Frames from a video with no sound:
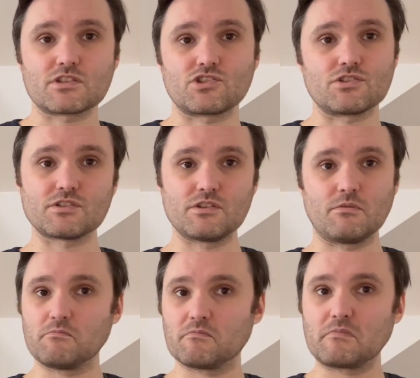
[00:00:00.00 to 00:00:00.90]
such as, you
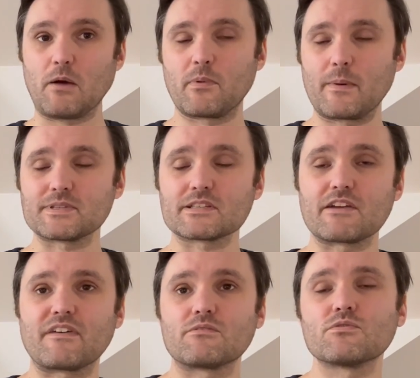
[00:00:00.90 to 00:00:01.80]
know, helping websites
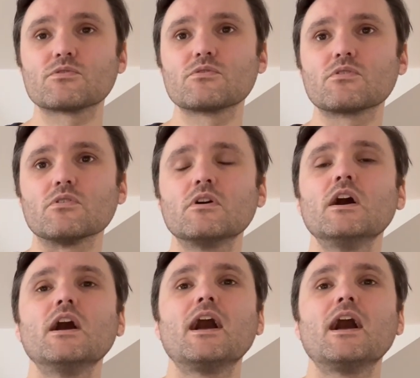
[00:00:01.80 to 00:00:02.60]
get found through Google.